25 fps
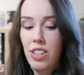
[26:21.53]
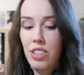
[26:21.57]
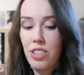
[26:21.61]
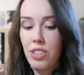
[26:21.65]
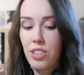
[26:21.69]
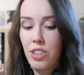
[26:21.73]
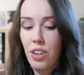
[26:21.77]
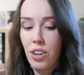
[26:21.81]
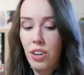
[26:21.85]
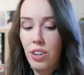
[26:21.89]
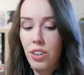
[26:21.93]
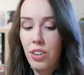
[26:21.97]

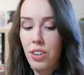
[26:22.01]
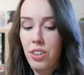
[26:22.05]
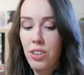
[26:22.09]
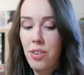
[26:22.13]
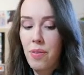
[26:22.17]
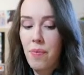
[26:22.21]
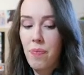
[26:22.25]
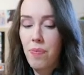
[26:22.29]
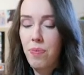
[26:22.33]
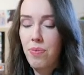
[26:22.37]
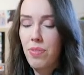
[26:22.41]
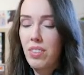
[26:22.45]

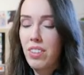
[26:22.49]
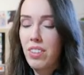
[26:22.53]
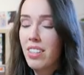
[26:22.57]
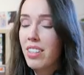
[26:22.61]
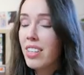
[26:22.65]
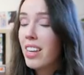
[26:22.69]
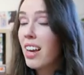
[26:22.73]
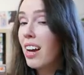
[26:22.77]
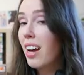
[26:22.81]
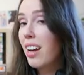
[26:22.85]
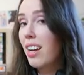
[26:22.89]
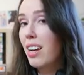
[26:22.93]
So
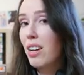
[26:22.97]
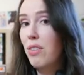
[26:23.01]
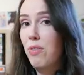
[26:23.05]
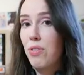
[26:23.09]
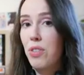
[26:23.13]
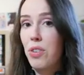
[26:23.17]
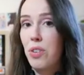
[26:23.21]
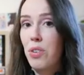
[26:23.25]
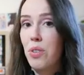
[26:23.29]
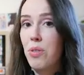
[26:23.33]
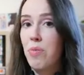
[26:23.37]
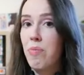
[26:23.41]
yeah,
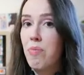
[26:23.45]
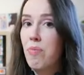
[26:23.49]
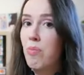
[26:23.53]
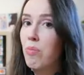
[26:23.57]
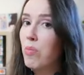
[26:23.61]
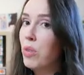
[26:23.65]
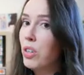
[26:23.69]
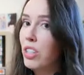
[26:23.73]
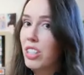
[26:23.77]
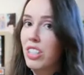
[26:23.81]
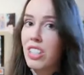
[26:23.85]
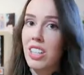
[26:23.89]
if you
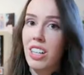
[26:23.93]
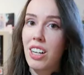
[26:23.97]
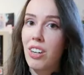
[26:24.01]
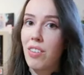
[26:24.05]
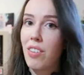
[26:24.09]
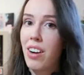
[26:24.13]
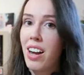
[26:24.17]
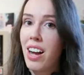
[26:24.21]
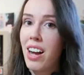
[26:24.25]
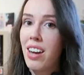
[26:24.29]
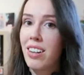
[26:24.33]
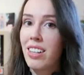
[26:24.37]
want to stick
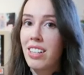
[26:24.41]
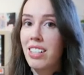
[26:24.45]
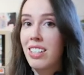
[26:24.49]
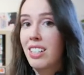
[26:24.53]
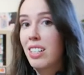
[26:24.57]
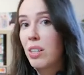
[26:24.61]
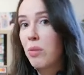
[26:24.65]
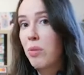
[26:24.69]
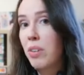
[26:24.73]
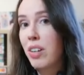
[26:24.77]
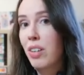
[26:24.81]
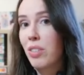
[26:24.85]
around and
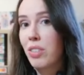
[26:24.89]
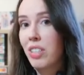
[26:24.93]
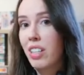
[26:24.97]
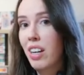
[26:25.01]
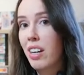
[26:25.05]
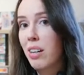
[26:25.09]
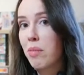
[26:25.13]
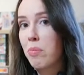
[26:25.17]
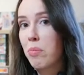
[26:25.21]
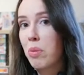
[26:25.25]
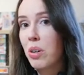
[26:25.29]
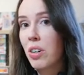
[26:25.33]
see what else
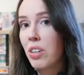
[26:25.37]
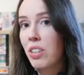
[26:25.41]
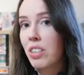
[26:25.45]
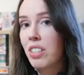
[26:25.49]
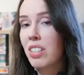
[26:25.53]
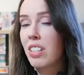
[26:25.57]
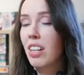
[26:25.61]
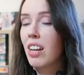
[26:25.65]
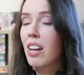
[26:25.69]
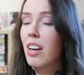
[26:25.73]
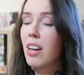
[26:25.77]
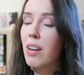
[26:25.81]
I
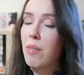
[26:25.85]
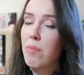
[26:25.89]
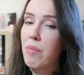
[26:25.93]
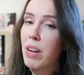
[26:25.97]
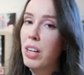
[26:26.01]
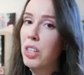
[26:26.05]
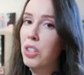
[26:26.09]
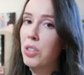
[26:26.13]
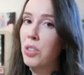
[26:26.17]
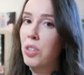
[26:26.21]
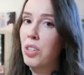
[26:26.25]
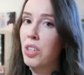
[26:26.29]
unbox,
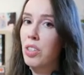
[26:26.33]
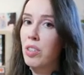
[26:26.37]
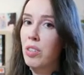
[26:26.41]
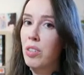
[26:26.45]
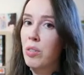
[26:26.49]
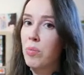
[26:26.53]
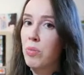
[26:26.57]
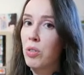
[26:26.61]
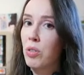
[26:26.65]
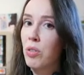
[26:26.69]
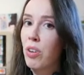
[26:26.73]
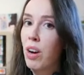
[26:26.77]
make sure you
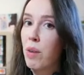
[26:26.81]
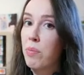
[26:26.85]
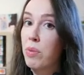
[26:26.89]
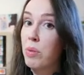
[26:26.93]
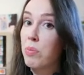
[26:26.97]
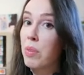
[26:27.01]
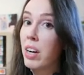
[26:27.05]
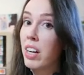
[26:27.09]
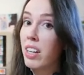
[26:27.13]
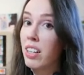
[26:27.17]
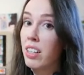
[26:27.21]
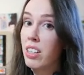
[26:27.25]
subscribe
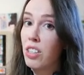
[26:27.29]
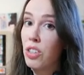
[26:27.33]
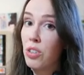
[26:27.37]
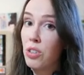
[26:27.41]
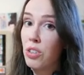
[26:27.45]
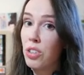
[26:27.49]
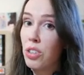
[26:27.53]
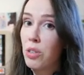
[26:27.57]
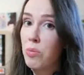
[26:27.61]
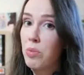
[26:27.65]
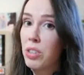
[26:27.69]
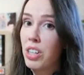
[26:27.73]
to my
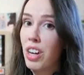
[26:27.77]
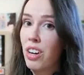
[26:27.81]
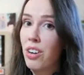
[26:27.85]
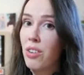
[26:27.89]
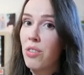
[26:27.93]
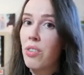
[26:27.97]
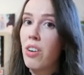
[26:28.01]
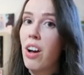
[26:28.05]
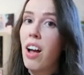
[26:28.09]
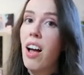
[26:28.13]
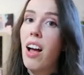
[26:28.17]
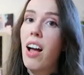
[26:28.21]
YouTube
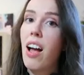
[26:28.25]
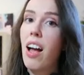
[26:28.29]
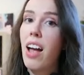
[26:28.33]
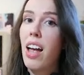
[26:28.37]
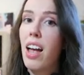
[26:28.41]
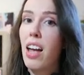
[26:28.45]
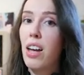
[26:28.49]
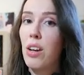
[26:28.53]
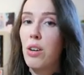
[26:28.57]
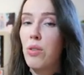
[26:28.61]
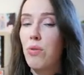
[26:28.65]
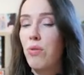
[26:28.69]
channel
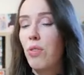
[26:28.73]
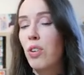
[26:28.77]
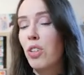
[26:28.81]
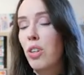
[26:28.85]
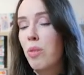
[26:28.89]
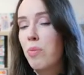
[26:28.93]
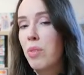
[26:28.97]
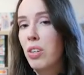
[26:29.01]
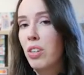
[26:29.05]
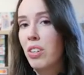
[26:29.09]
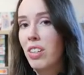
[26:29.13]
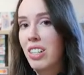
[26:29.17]
and
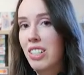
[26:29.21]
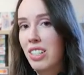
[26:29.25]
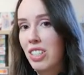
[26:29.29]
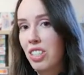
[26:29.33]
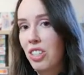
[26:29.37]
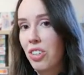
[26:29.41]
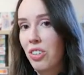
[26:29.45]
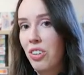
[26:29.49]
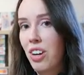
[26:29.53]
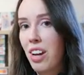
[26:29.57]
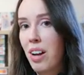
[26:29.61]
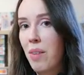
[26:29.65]
follow me on
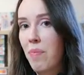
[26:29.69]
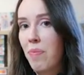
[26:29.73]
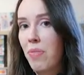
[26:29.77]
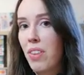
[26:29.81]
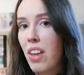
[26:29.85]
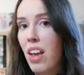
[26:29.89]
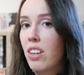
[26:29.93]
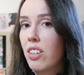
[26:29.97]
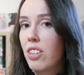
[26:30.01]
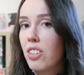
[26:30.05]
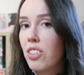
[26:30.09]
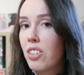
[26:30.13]

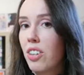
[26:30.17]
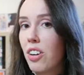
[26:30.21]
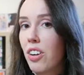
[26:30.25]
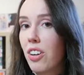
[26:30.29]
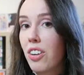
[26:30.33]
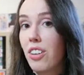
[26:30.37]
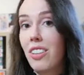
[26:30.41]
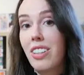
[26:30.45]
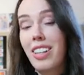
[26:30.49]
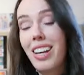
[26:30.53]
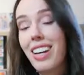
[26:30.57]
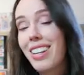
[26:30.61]
Instagram.
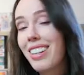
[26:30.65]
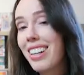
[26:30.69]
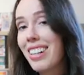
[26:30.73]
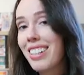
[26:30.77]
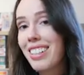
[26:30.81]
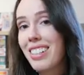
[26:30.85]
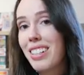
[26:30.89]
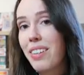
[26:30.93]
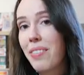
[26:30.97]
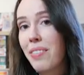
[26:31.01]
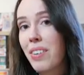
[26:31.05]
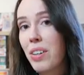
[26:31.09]
So, yeah,
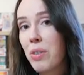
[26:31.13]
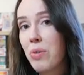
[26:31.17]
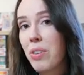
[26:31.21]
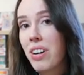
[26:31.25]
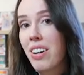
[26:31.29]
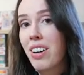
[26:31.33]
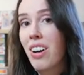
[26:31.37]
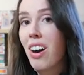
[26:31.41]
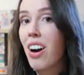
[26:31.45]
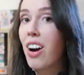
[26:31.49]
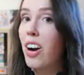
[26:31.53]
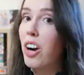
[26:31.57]
that's it,
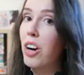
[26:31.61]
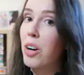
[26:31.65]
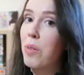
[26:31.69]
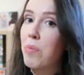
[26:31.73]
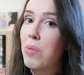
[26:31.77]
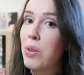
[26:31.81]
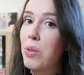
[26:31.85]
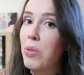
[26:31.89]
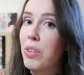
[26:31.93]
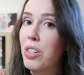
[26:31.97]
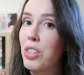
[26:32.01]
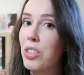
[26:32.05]
everyone. I
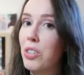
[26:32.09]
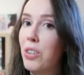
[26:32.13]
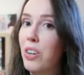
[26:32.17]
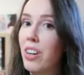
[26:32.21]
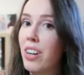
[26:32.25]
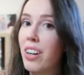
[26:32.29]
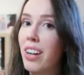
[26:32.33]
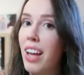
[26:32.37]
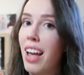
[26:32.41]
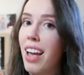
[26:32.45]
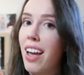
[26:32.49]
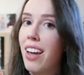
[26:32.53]
hope you
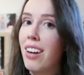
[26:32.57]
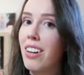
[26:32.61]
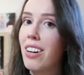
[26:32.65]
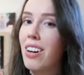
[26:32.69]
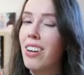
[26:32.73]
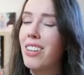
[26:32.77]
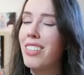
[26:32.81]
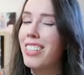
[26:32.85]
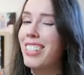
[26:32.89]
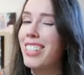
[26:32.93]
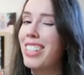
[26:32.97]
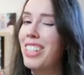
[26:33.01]
enjoyed, and
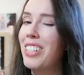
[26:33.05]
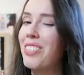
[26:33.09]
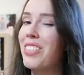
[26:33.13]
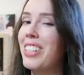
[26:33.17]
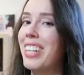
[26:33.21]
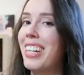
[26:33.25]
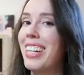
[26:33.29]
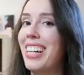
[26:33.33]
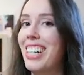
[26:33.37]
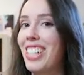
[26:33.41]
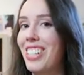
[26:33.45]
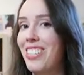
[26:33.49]
I'll see you
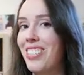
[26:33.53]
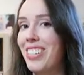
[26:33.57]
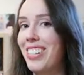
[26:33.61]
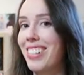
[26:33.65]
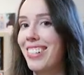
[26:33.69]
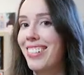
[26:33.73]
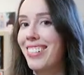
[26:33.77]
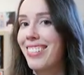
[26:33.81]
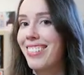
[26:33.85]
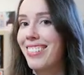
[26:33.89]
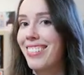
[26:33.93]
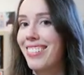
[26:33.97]
in the next
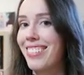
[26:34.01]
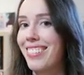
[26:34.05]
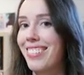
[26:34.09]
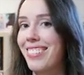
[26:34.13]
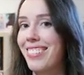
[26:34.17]
one.